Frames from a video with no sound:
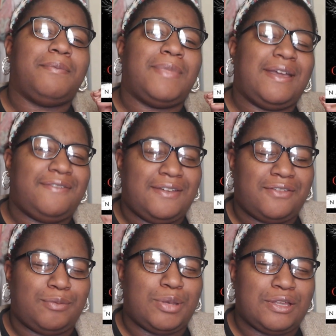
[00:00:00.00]
my
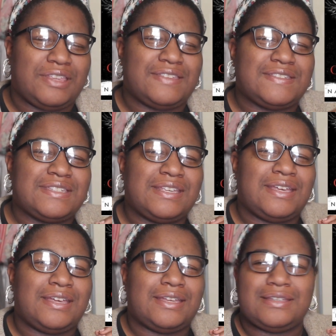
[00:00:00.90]
favorite books
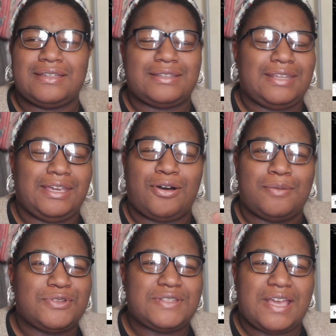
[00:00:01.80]
like
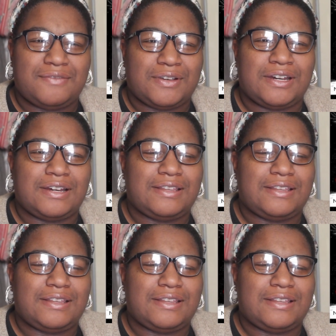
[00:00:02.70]
almost ever.